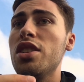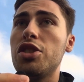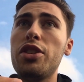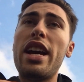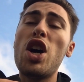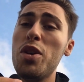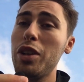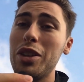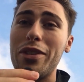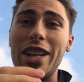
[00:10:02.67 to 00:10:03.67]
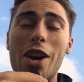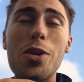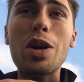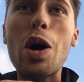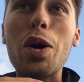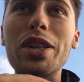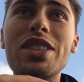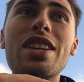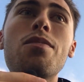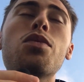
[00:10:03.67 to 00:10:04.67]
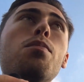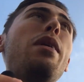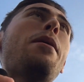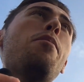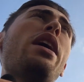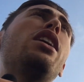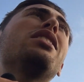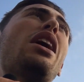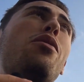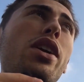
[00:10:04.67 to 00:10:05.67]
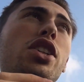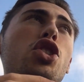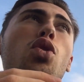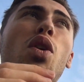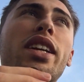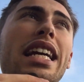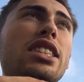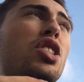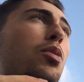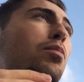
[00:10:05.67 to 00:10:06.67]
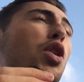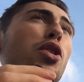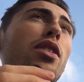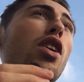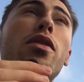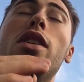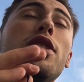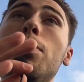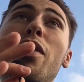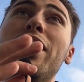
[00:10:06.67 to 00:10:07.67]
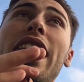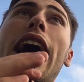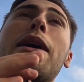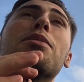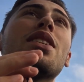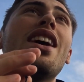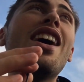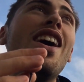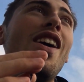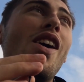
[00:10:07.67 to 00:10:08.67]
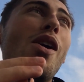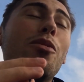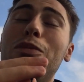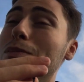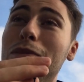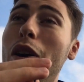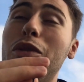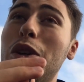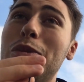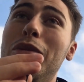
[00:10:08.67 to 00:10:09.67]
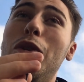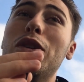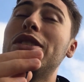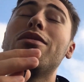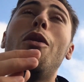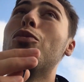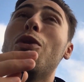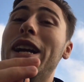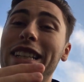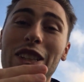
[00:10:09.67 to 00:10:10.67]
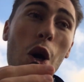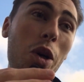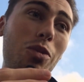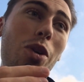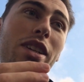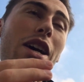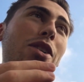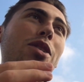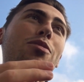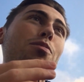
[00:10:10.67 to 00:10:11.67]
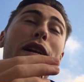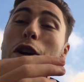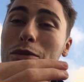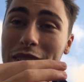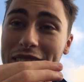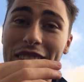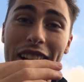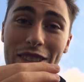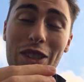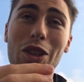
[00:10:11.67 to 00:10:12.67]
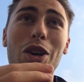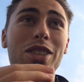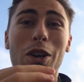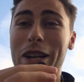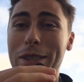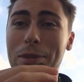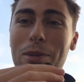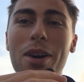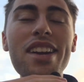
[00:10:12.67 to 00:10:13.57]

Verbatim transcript: So yeah, hope you like the video, guys. Me and Ben are definitely going to try and get some new uh, some other games. Uh, I've lost my voice. I'm really tired right now because been up since 6 o'clock. Don't ask me why.